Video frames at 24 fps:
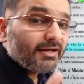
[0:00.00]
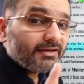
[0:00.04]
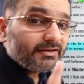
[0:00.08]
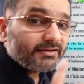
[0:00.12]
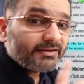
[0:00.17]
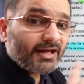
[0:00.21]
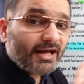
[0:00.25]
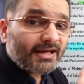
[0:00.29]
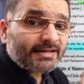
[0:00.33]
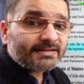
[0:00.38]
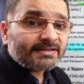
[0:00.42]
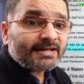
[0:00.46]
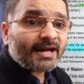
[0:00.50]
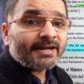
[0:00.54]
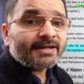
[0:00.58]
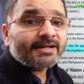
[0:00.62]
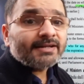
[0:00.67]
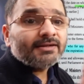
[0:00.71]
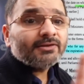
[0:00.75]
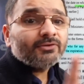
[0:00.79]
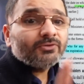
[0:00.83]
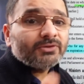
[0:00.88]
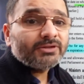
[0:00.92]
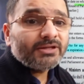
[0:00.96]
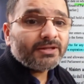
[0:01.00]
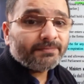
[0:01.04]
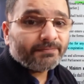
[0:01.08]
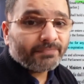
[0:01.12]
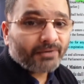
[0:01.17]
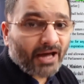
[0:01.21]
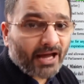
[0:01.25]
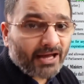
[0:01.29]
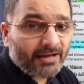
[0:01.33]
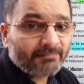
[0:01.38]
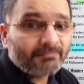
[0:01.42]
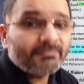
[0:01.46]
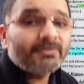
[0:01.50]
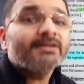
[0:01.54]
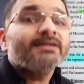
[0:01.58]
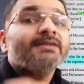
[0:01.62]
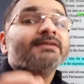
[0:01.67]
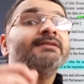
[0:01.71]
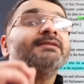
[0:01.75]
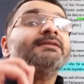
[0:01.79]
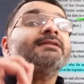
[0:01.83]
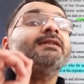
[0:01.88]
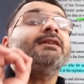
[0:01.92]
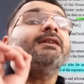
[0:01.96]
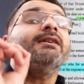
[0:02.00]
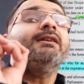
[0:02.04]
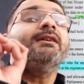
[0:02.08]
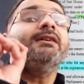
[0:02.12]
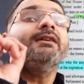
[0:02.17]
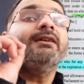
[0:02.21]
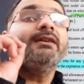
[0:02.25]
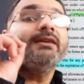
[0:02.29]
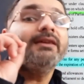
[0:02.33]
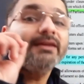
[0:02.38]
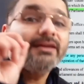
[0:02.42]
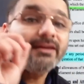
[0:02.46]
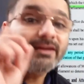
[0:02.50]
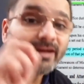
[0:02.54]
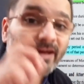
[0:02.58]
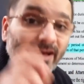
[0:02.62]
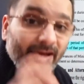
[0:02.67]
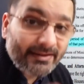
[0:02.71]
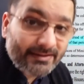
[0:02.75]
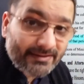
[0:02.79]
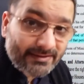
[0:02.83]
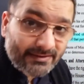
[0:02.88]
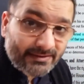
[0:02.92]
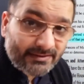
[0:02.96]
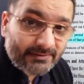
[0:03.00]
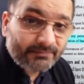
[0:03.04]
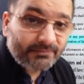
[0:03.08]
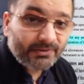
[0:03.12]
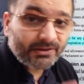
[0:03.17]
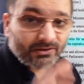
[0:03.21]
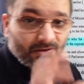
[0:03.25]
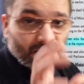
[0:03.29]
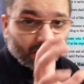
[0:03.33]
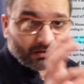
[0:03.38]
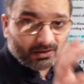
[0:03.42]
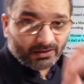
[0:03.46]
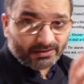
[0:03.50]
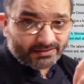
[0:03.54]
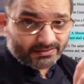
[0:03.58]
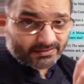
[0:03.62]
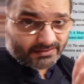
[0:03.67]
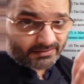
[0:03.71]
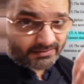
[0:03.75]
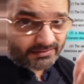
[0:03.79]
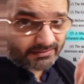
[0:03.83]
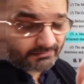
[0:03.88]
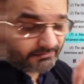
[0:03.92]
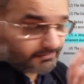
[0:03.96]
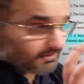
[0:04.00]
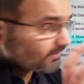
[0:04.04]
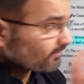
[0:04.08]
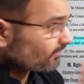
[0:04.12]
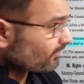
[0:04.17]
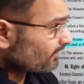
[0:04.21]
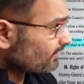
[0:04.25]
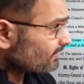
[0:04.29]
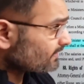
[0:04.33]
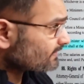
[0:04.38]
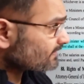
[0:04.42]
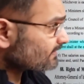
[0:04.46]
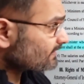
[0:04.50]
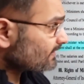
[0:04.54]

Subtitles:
does that include the Prime Minister? Yes, because COM